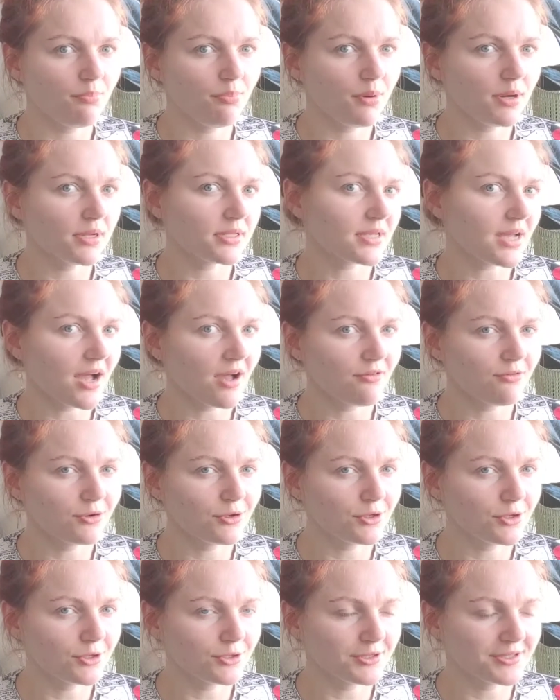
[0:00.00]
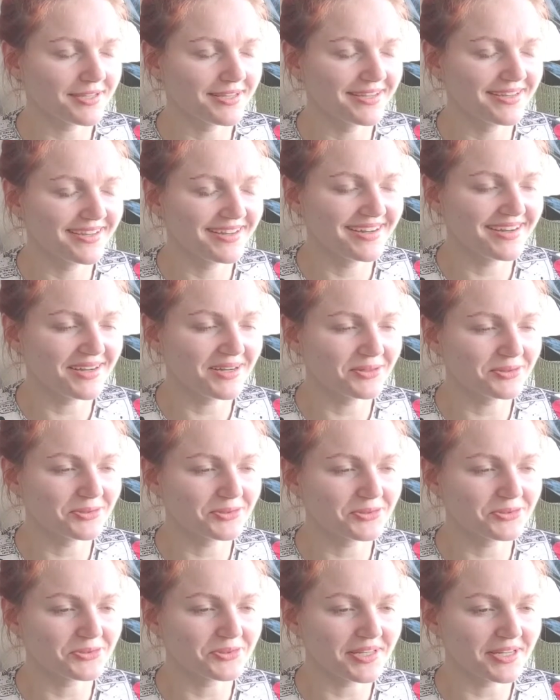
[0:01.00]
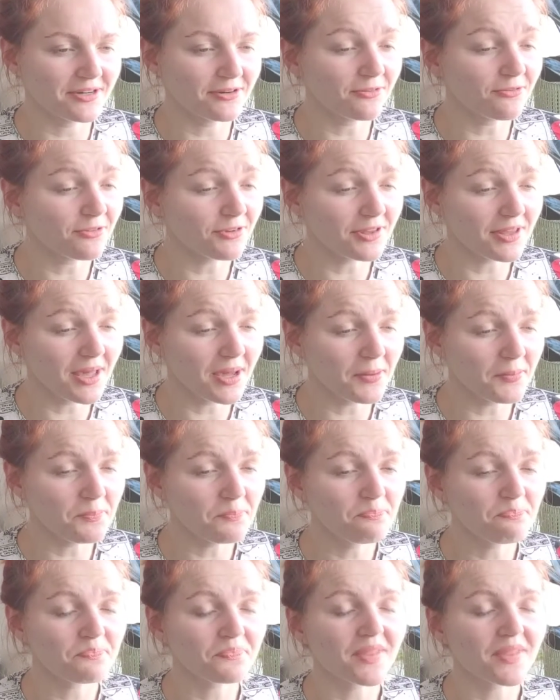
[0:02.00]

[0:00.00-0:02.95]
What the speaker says: but I've heard how to care for them.